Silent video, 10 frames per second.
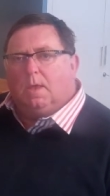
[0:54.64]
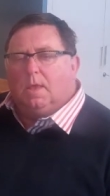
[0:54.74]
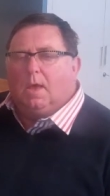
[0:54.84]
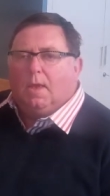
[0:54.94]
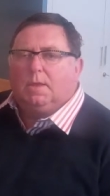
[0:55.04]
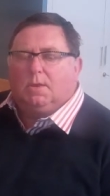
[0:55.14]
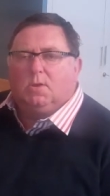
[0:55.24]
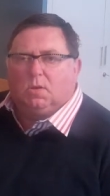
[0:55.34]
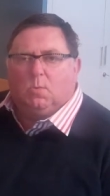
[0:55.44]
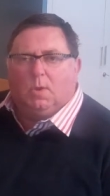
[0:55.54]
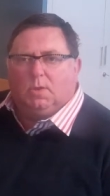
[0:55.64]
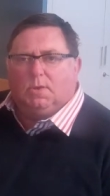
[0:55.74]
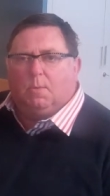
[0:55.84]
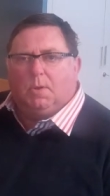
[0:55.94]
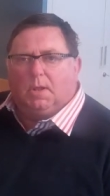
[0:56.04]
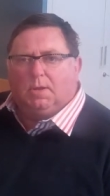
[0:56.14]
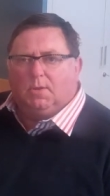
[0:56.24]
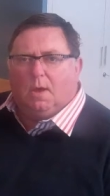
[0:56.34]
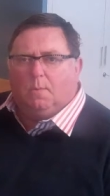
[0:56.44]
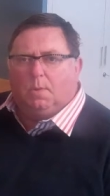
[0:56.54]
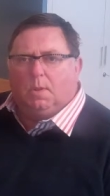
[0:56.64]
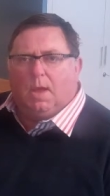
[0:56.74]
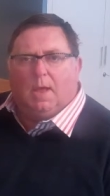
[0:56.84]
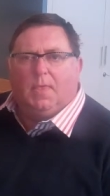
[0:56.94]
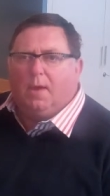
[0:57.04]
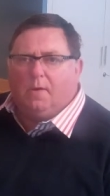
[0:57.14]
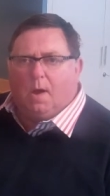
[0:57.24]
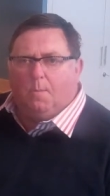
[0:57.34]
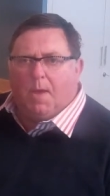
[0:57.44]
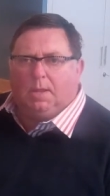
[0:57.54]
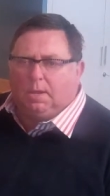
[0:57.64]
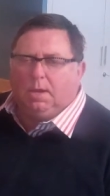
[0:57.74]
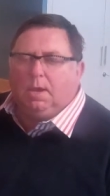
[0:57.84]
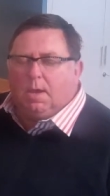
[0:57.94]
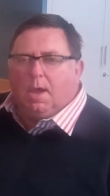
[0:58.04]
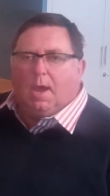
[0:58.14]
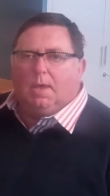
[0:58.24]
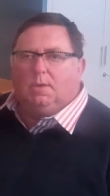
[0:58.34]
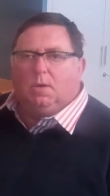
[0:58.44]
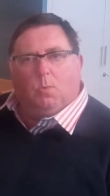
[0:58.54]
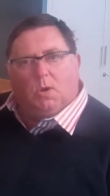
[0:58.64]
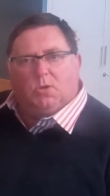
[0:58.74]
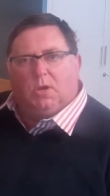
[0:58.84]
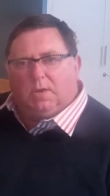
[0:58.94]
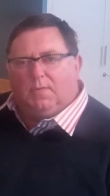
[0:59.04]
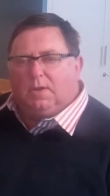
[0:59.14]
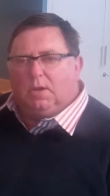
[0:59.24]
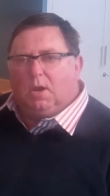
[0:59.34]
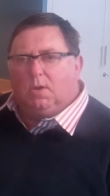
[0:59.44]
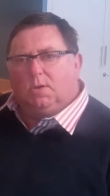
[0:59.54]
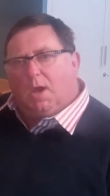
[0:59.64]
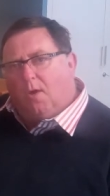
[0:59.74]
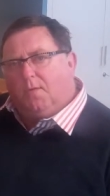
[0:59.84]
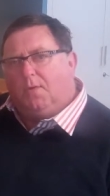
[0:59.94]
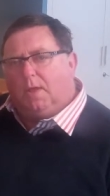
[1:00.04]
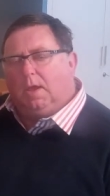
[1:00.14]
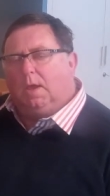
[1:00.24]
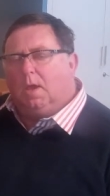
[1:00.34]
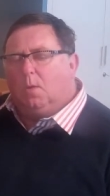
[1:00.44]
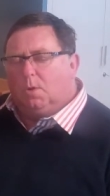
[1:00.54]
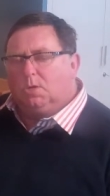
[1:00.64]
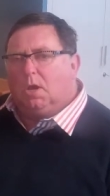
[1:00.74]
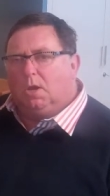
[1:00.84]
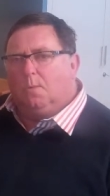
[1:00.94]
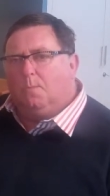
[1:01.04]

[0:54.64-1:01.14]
Now that is just one simple example, and there are many. As you watch these videos, hopefully we'll show you